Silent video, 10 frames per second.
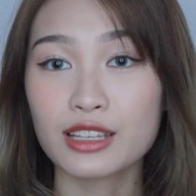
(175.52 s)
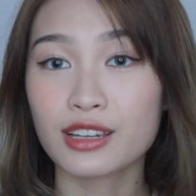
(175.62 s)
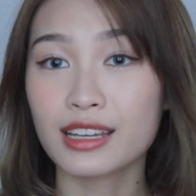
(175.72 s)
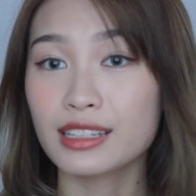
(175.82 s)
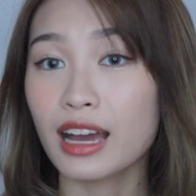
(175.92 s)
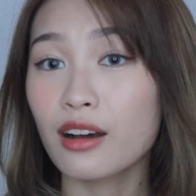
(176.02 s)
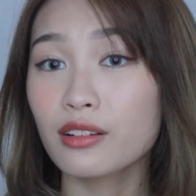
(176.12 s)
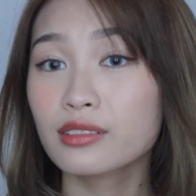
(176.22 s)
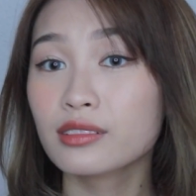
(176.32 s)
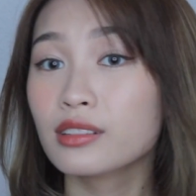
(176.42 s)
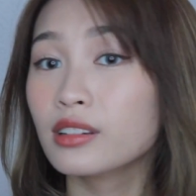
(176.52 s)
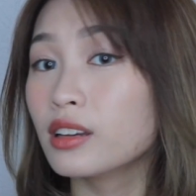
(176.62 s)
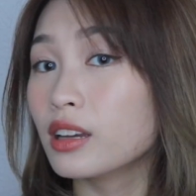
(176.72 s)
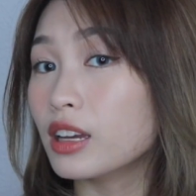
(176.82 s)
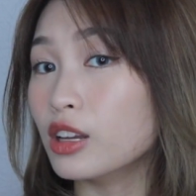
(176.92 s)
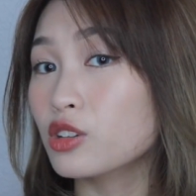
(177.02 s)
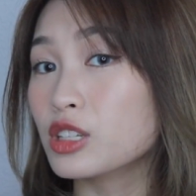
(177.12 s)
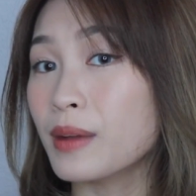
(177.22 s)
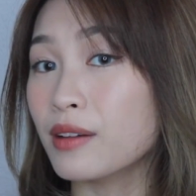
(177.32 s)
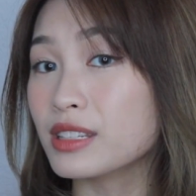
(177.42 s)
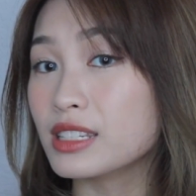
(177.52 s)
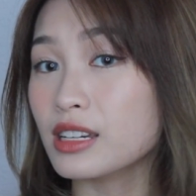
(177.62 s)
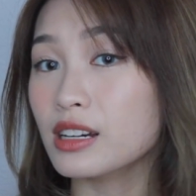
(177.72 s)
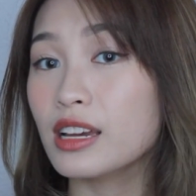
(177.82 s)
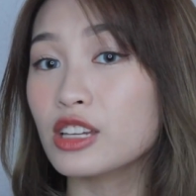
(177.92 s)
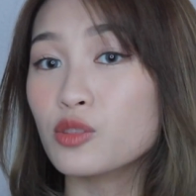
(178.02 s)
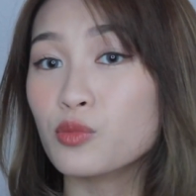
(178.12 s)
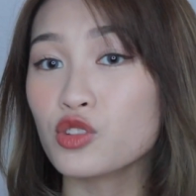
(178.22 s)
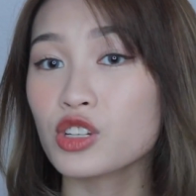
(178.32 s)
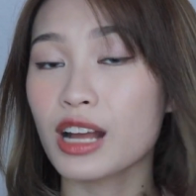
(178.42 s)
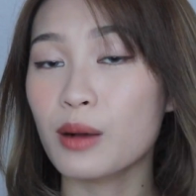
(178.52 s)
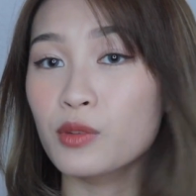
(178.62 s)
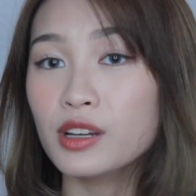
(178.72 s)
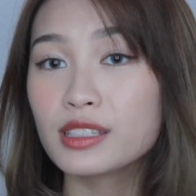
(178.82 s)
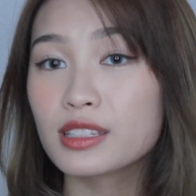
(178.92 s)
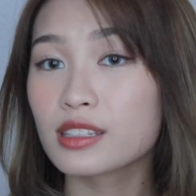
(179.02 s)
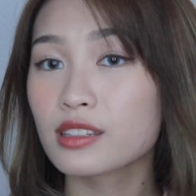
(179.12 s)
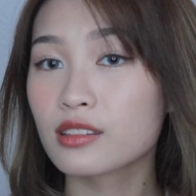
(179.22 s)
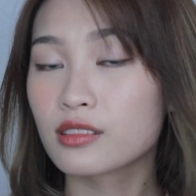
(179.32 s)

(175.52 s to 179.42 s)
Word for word: you can tell, it looks bouncier as you push it outwards.